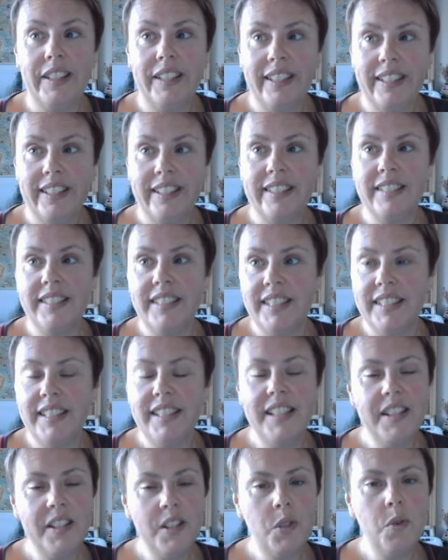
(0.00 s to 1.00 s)
the, the, this
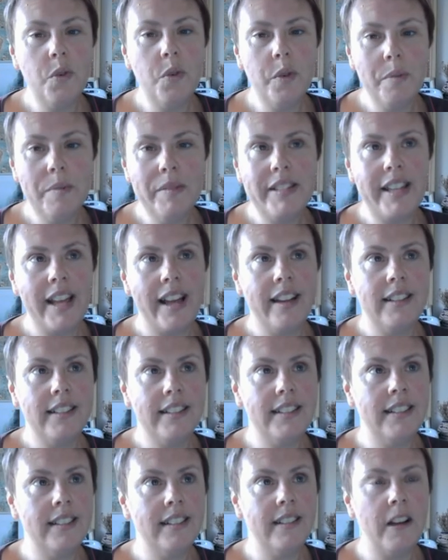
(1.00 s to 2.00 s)
room has had
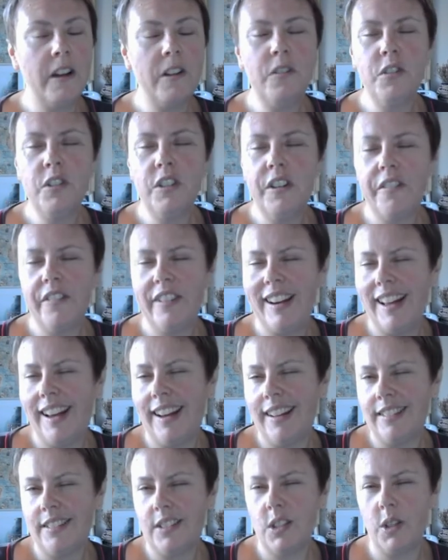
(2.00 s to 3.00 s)
a few different hats, so
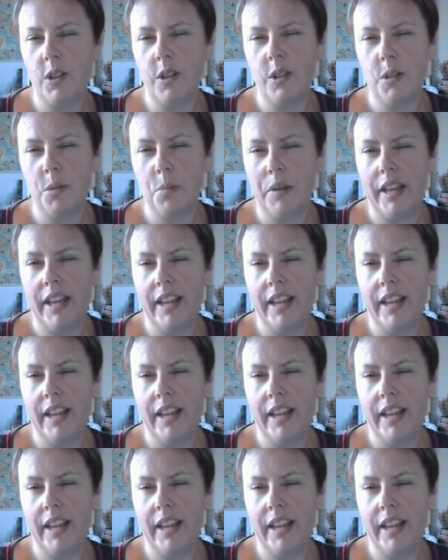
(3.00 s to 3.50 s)
to speak,